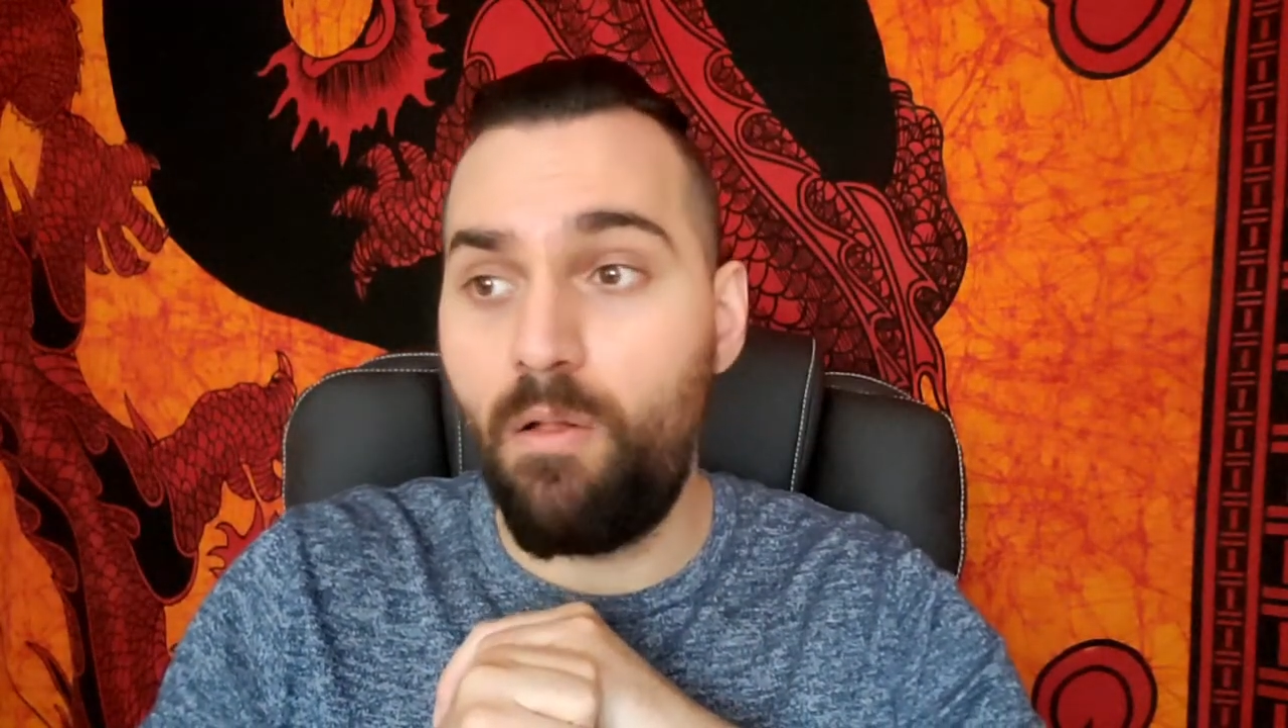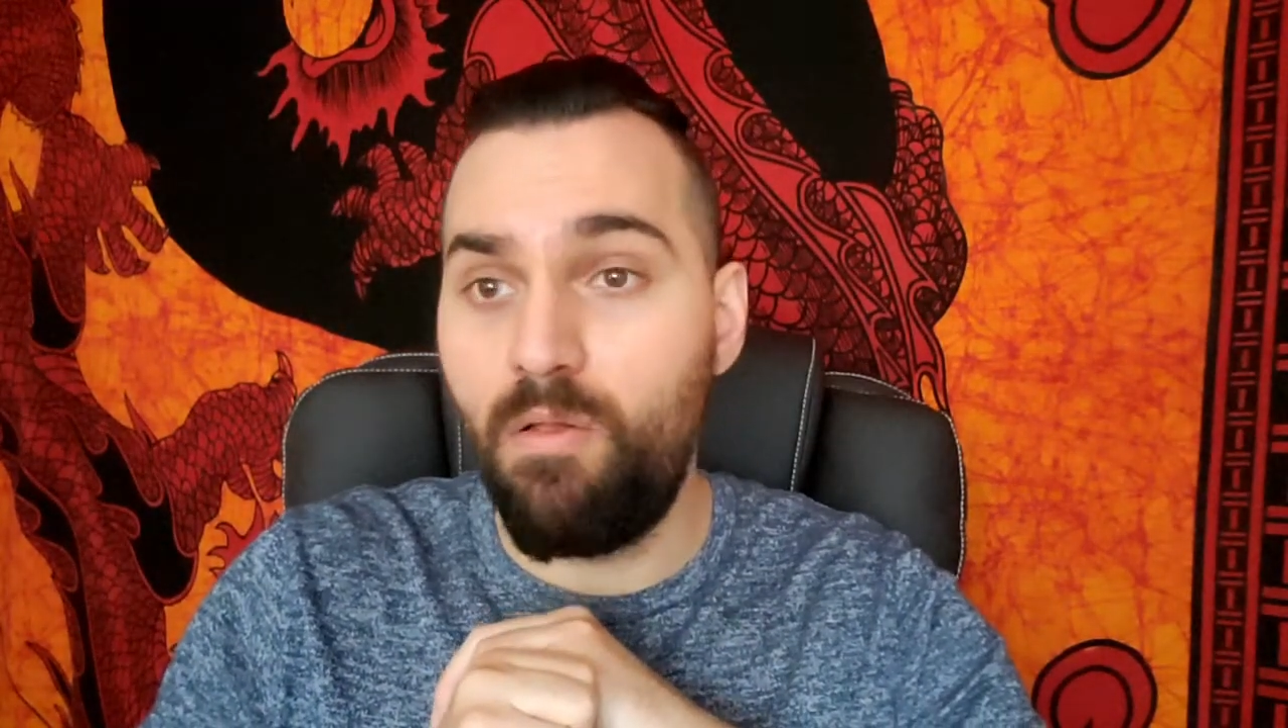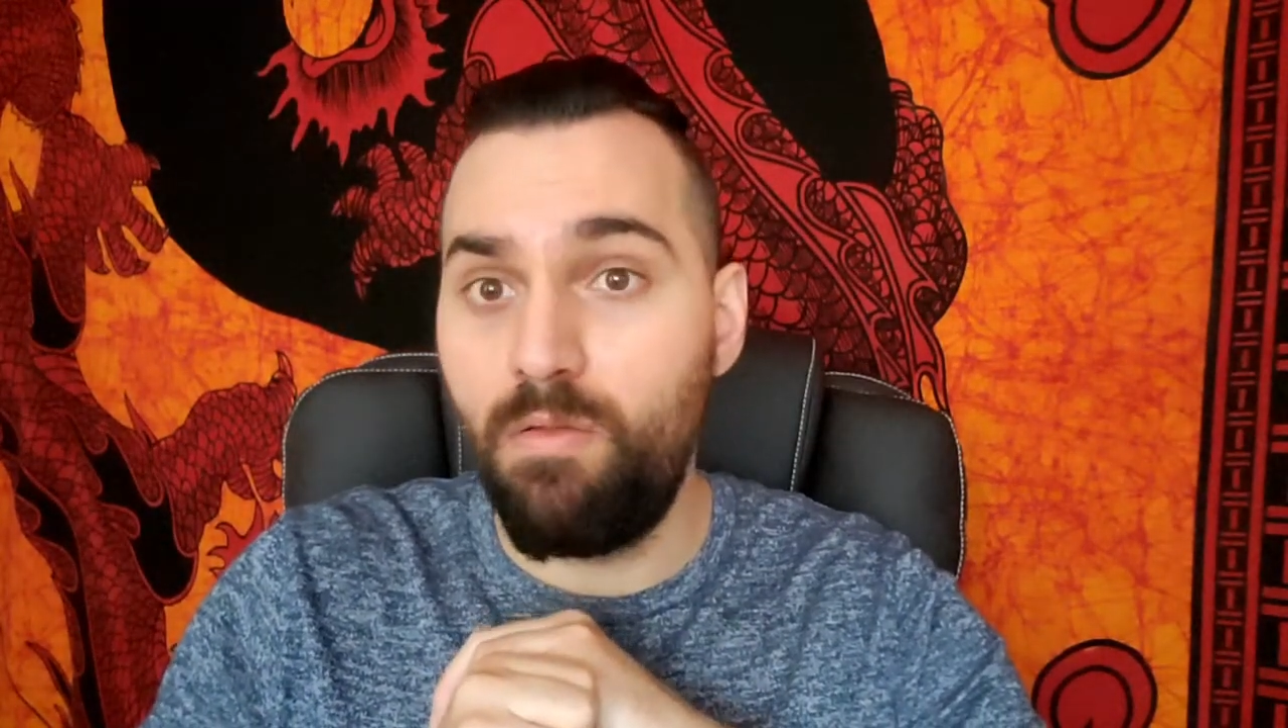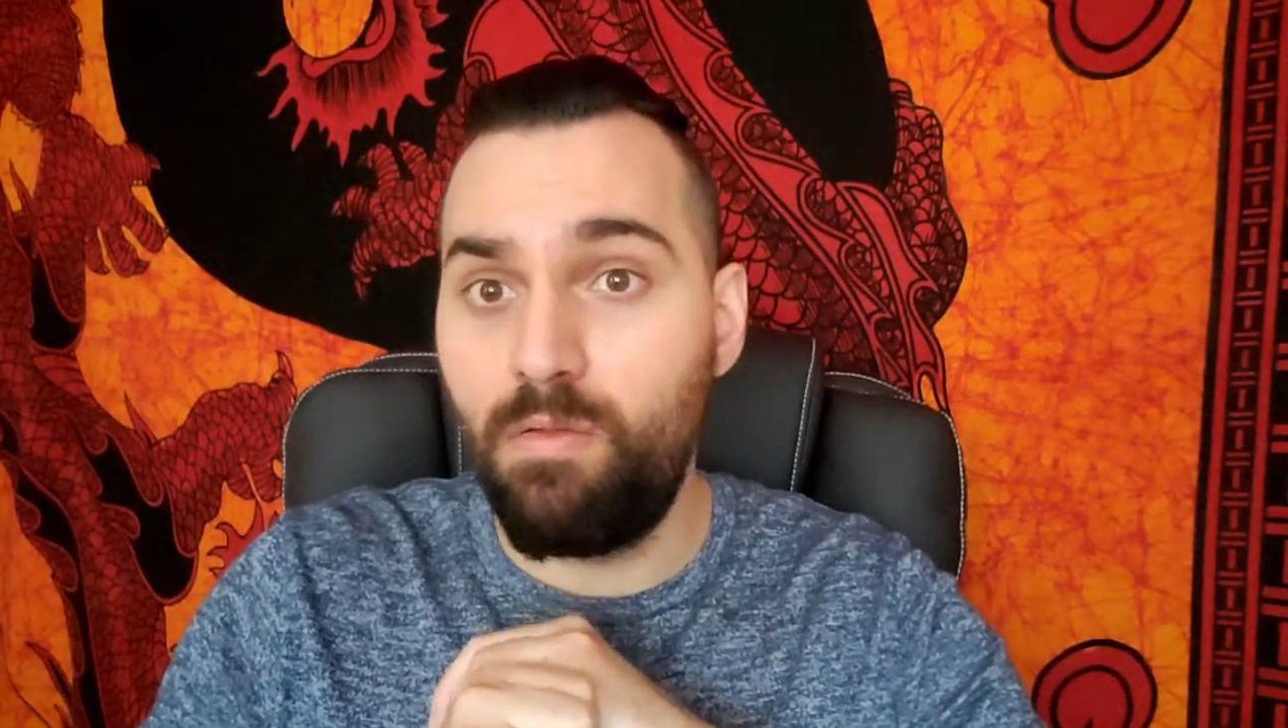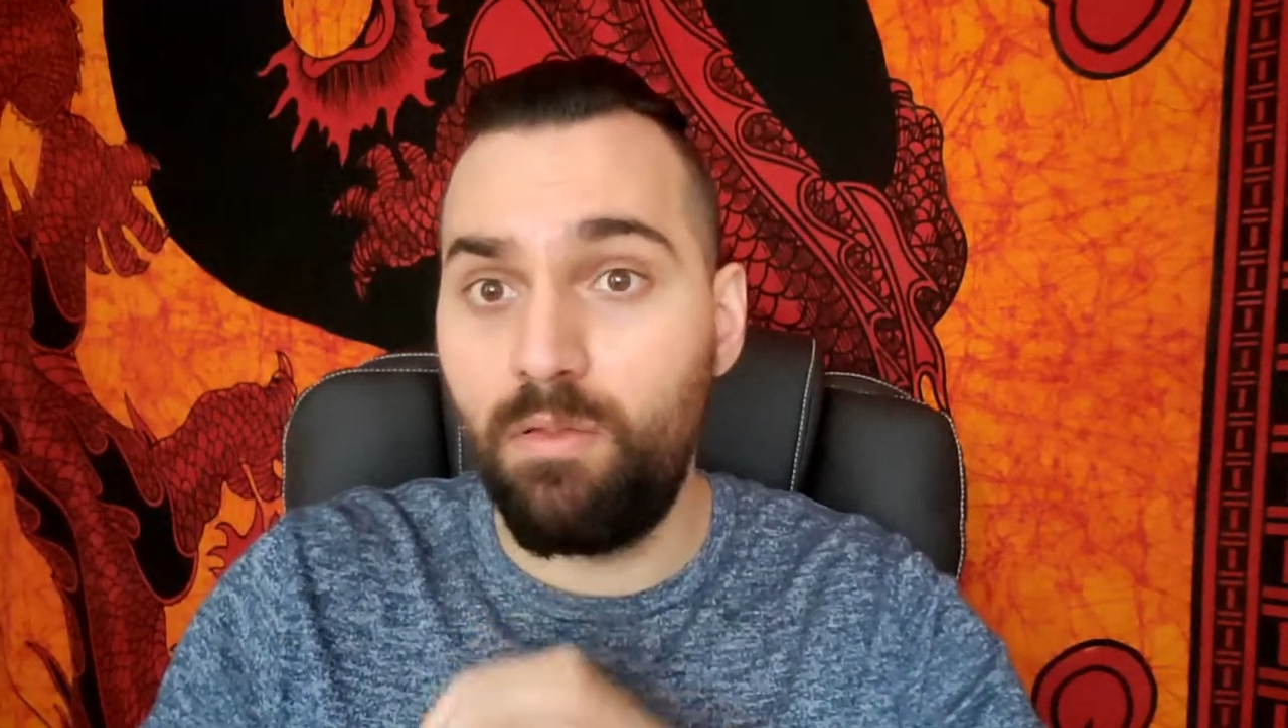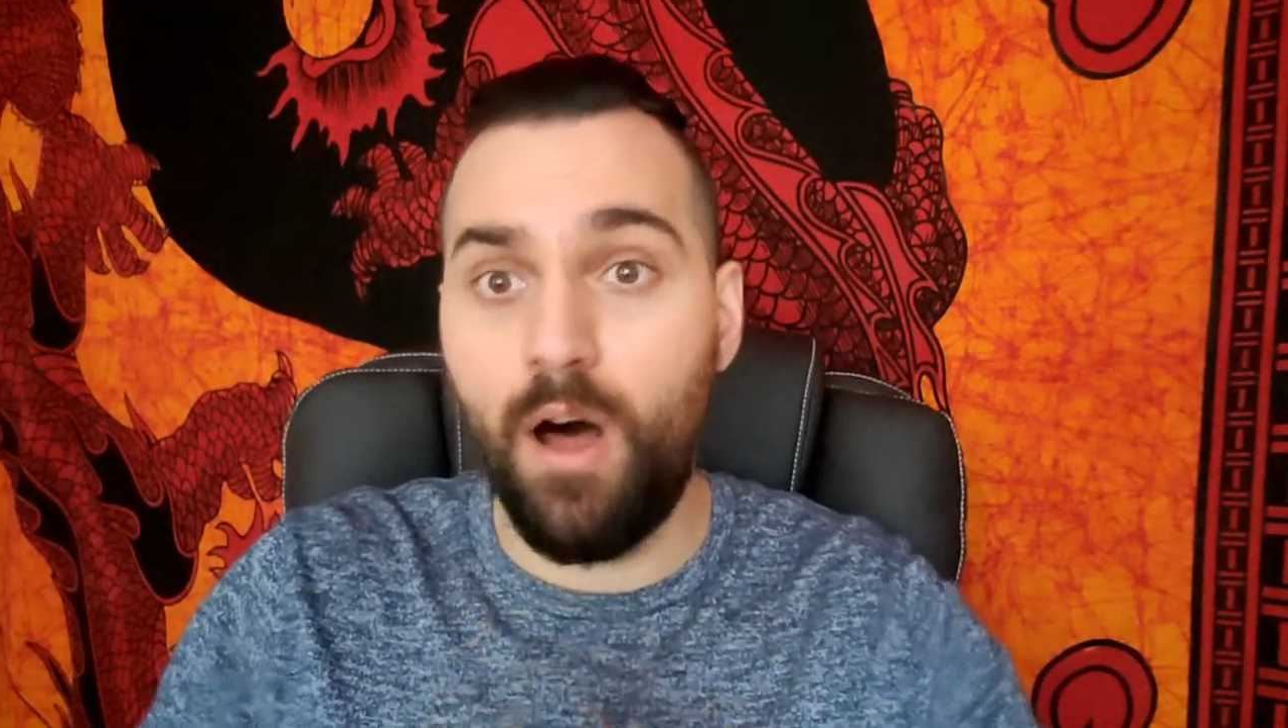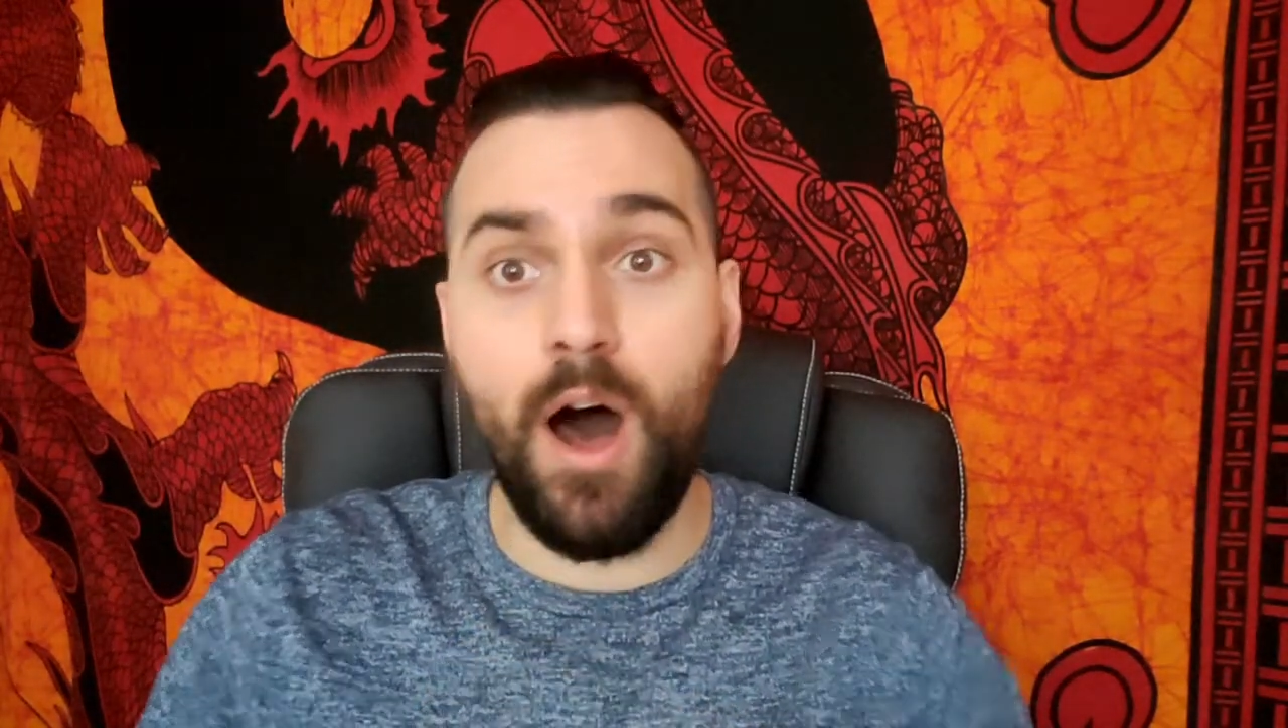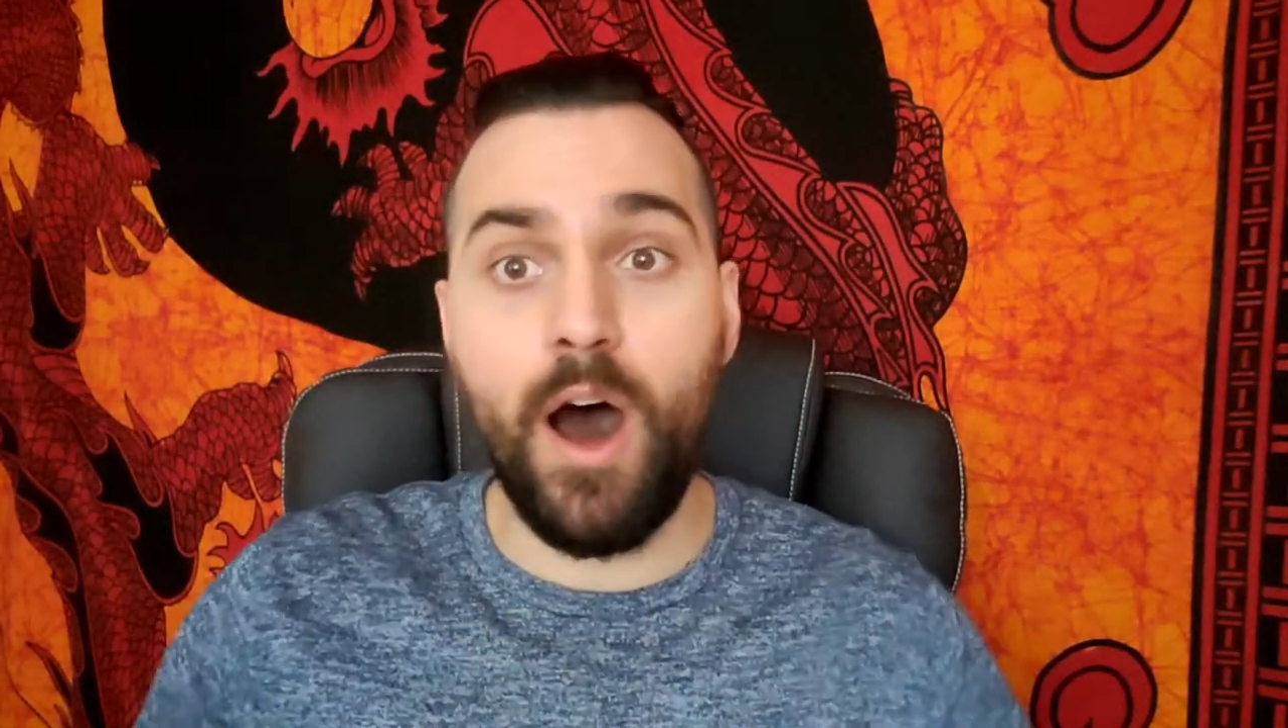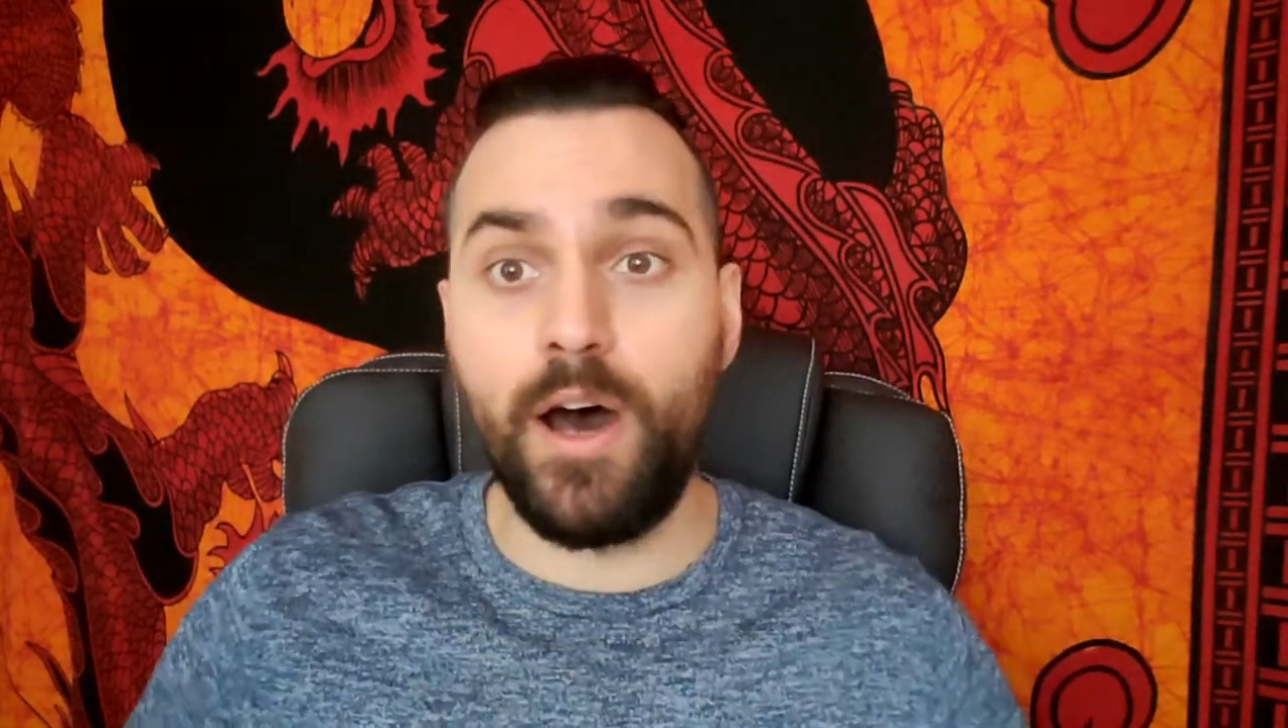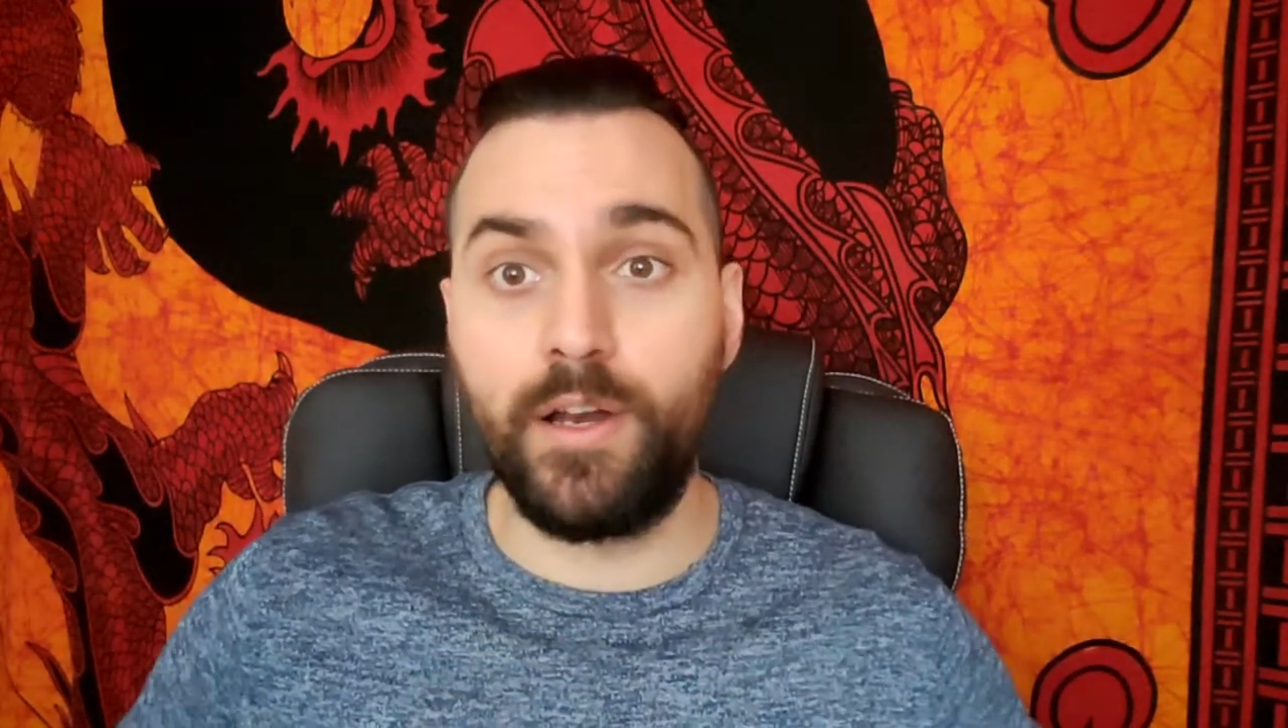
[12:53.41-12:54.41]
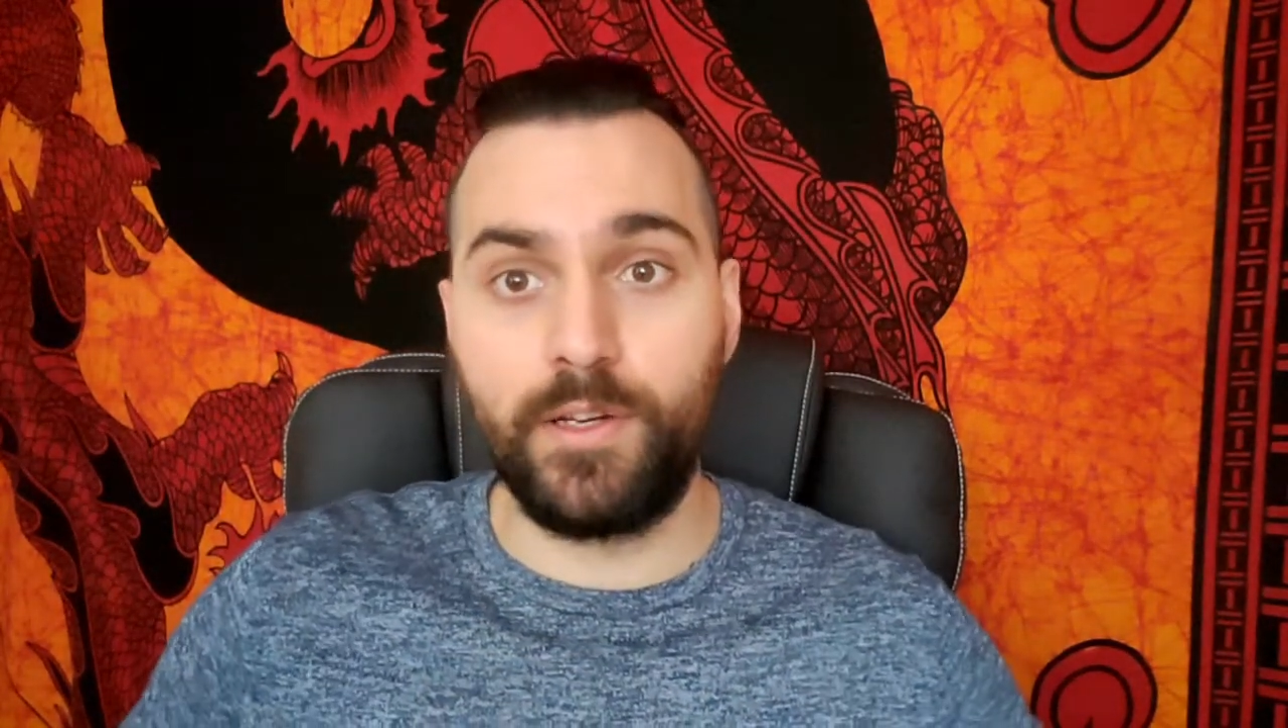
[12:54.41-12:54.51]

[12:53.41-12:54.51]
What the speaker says: lot